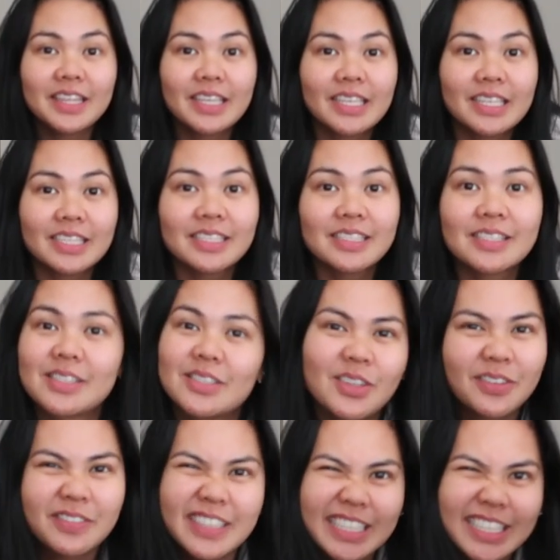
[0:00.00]
thing is, it's
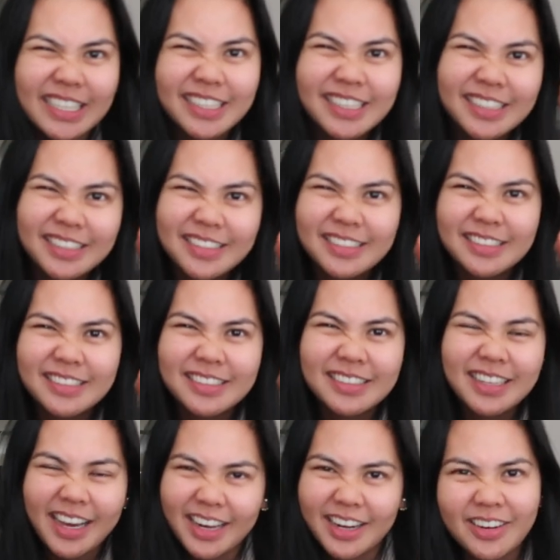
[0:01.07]
not funny.
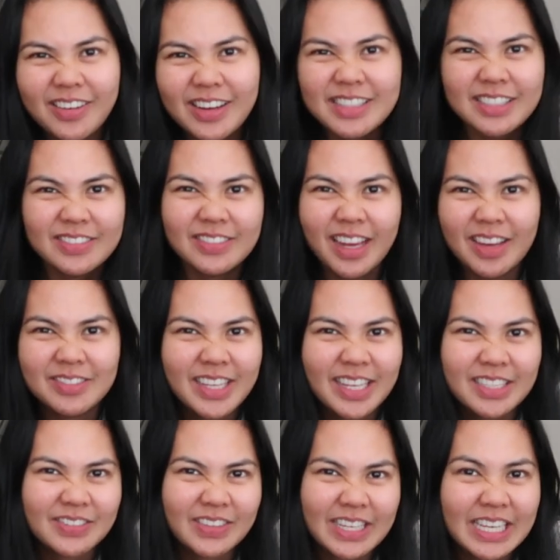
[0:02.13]
I don't know why I'm saying
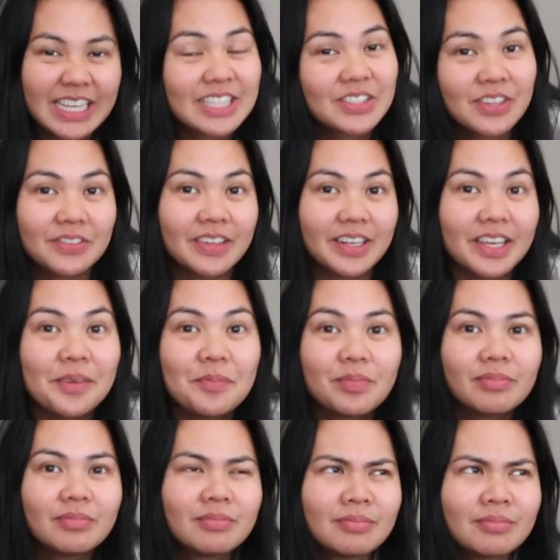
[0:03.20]
it's funny. It's not funny.
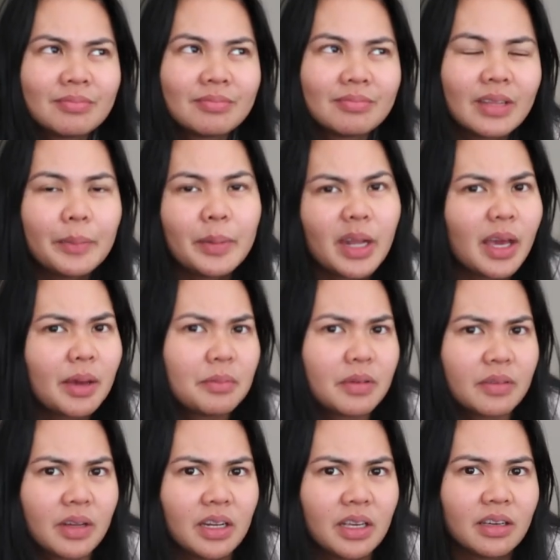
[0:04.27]
I mean, it can be
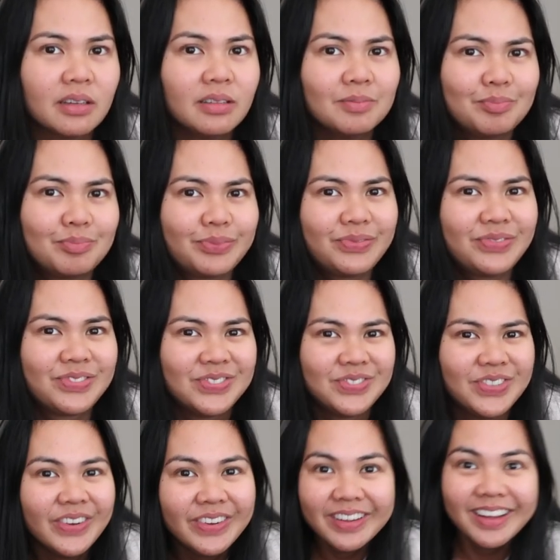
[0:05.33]
funny.
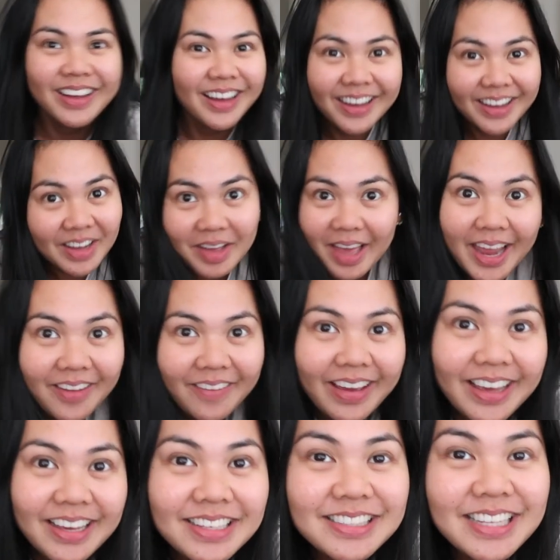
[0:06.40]

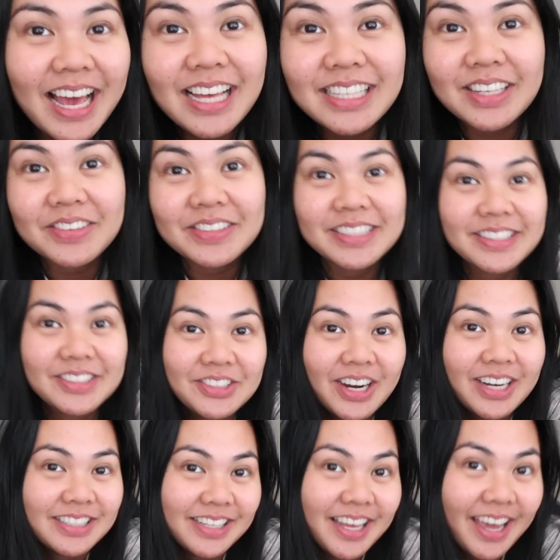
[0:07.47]
Anyways, as I was
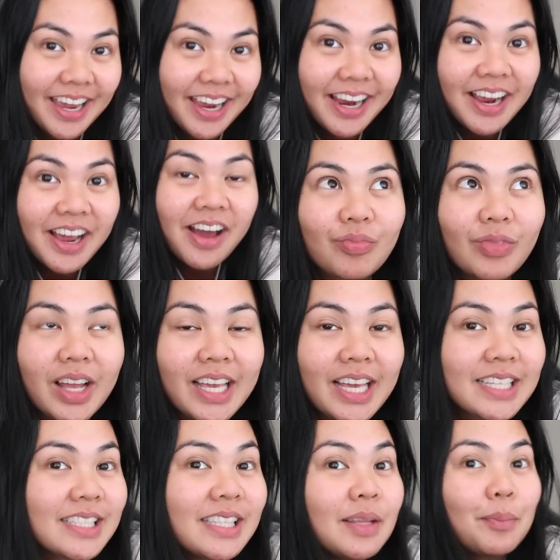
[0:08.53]
trying to say, I
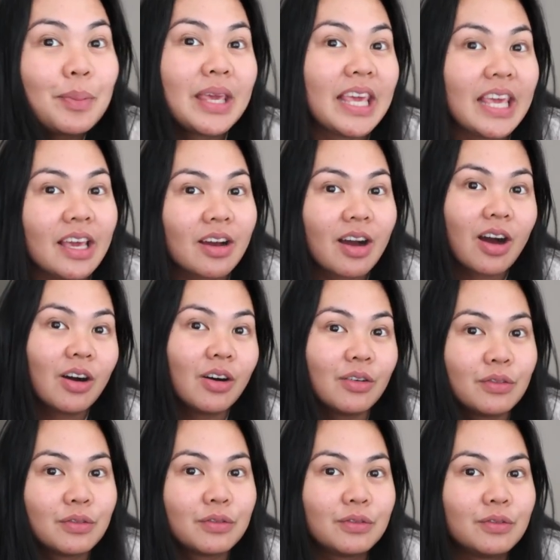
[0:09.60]
guess in the peak
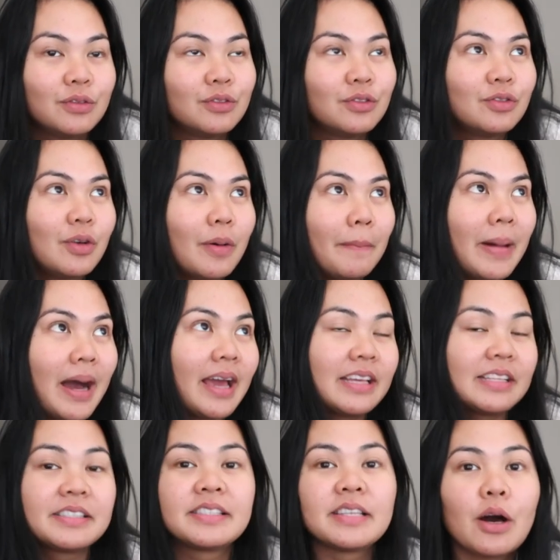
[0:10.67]
of my
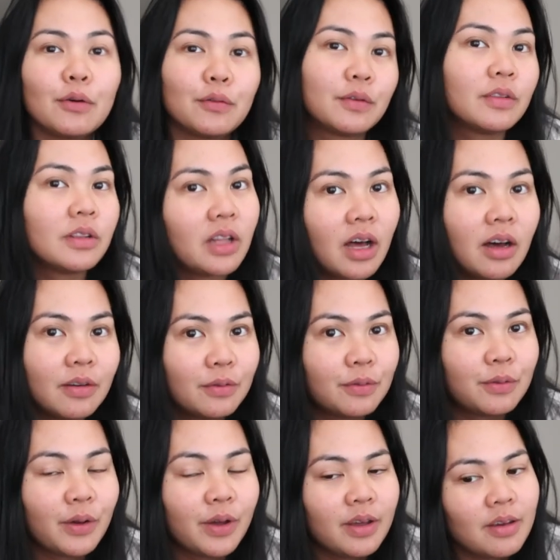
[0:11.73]

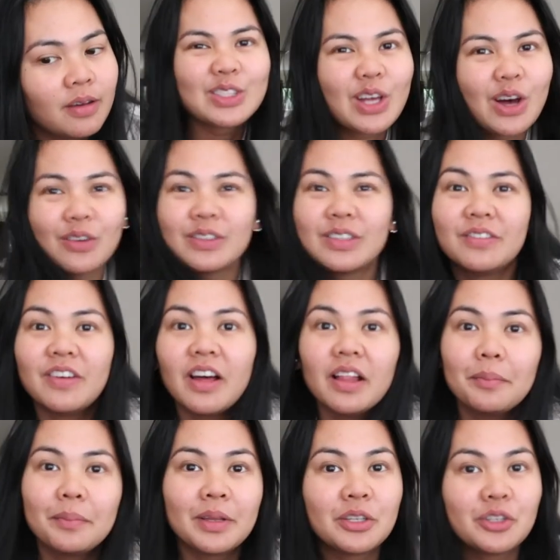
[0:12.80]
self-love,
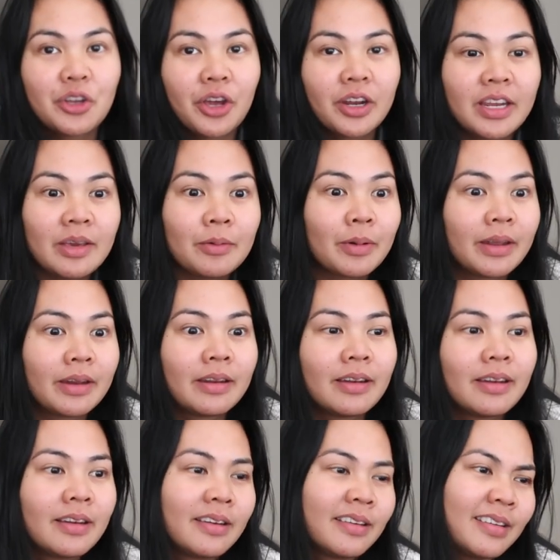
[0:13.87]
self-development journey,
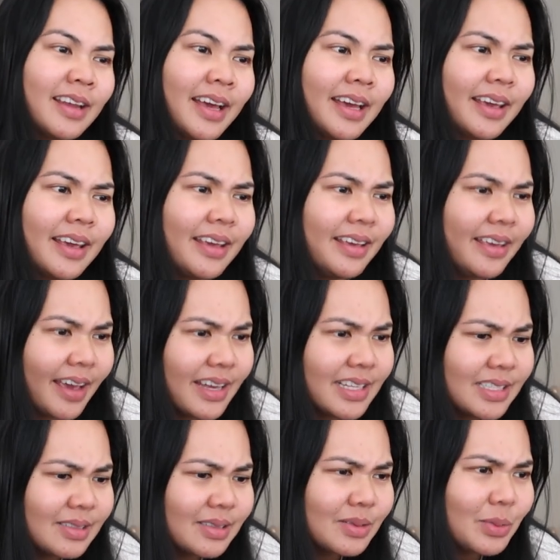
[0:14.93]
when I
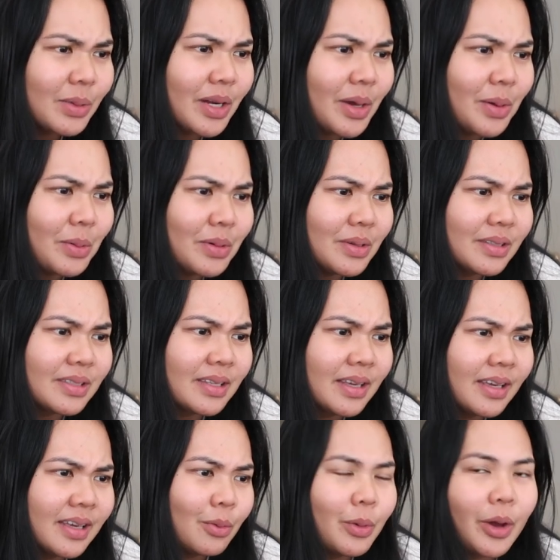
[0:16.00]
guess when I was
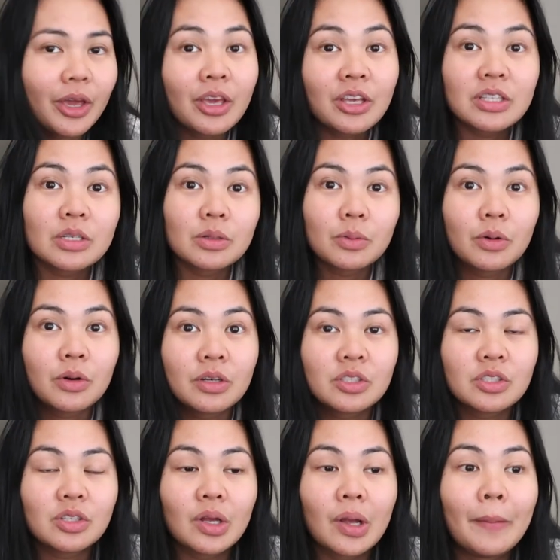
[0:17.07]
working
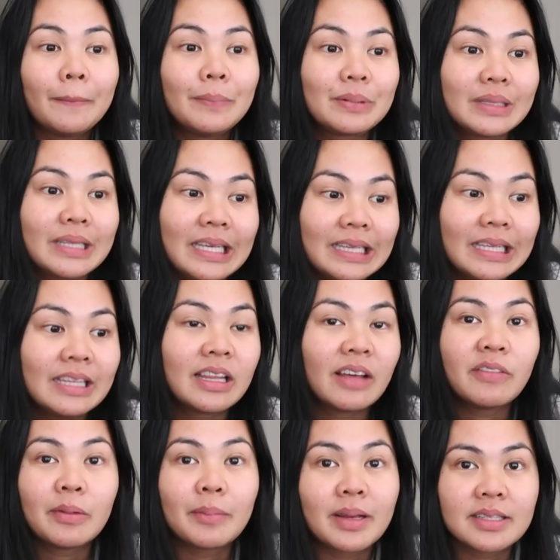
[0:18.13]
towards completely
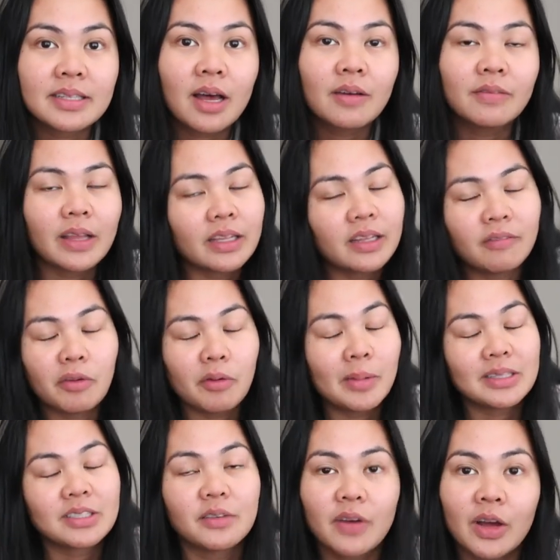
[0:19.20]
loving myself, like loving
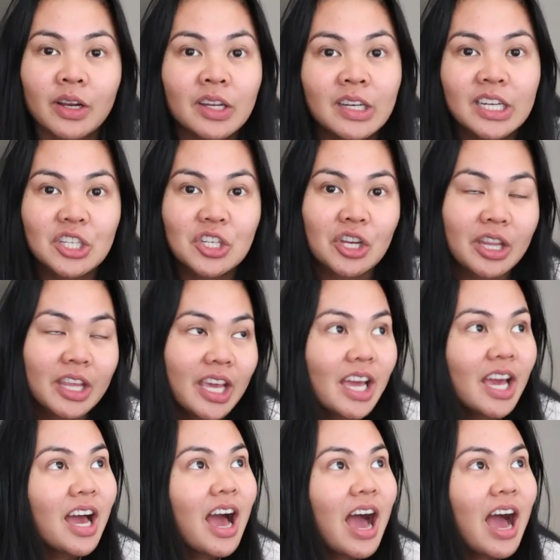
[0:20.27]
myself unconditionally,